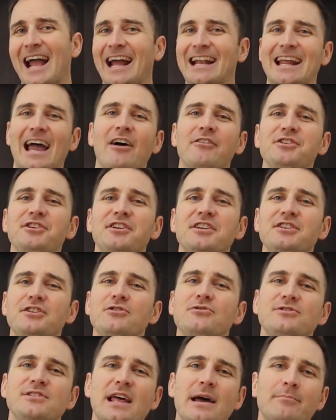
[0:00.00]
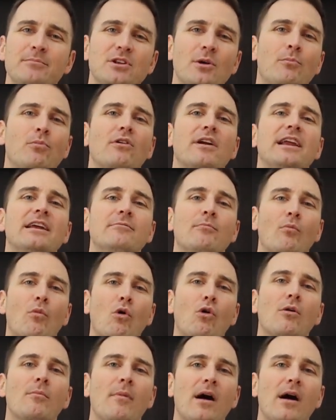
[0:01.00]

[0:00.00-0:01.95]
and how you can use them to bring in more